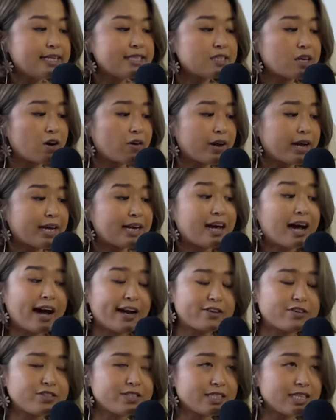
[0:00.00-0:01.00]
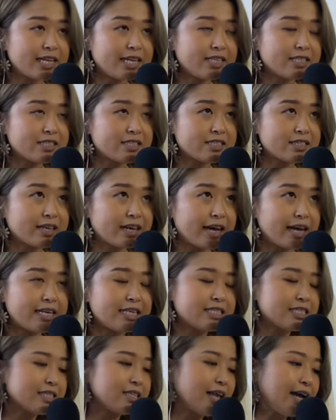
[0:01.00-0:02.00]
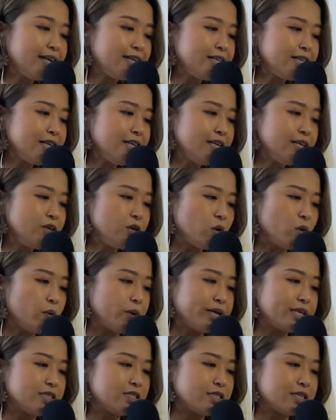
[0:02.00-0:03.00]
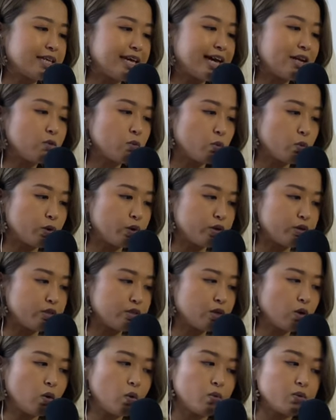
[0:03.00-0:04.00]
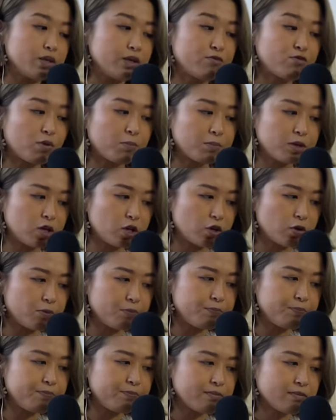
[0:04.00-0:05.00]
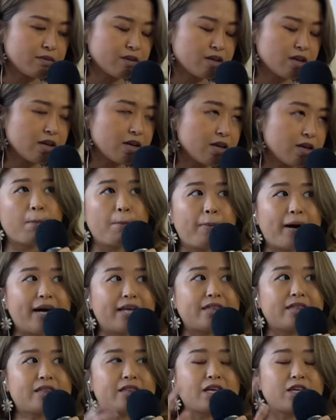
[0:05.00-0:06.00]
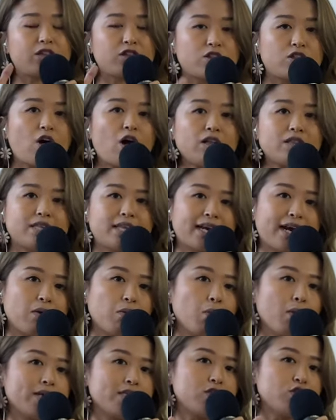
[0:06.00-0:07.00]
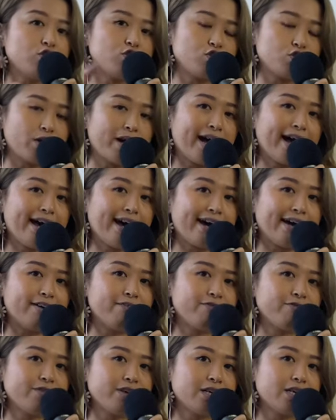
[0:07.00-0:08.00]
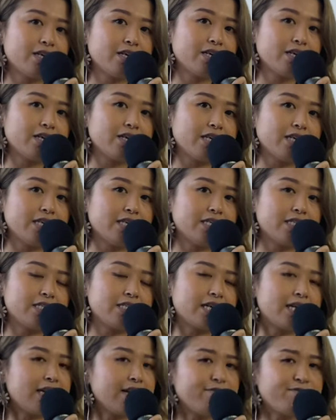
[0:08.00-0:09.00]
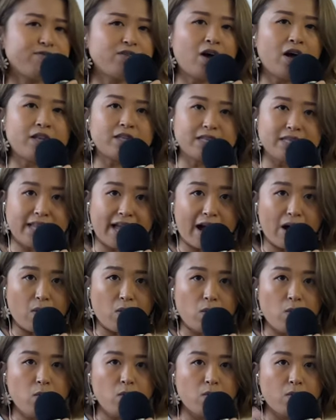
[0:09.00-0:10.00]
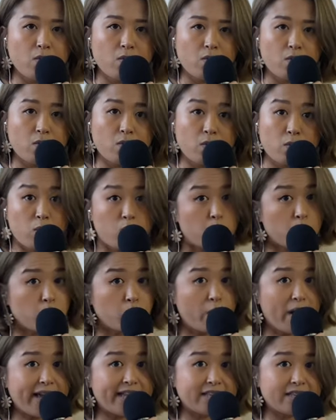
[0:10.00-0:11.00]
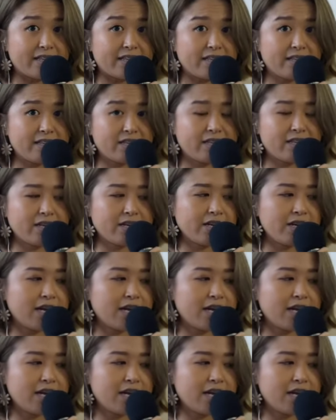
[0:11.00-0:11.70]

Things are at higher stakes, and it's likely going to get worse only from here. But the thought that I want you to have is if not now, when?